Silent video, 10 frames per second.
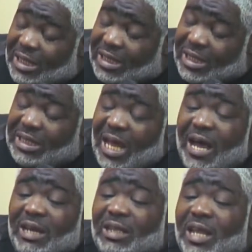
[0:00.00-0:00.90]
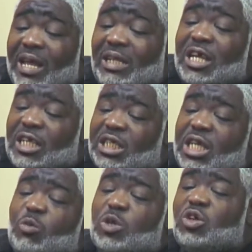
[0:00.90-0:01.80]
decided that
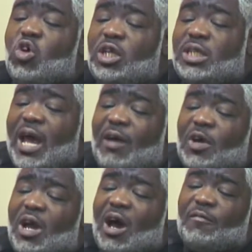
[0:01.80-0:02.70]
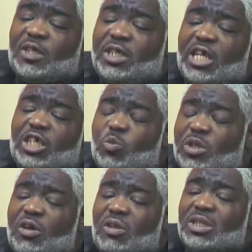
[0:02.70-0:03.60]
she was going to have a conversation with
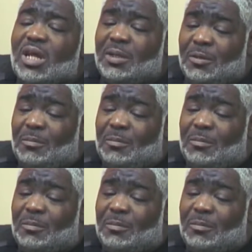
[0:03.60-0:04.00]
her son.